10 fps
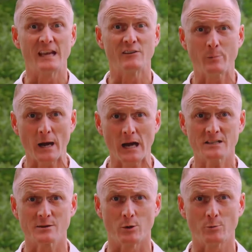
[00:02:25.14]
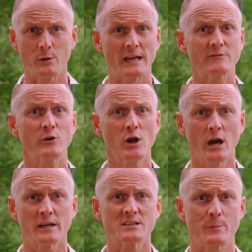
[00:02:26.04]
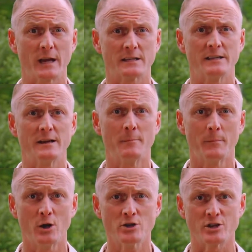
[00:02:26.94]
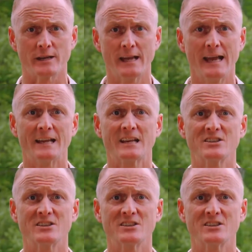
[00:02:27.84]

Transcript: If possible, plan for unexpected immersion and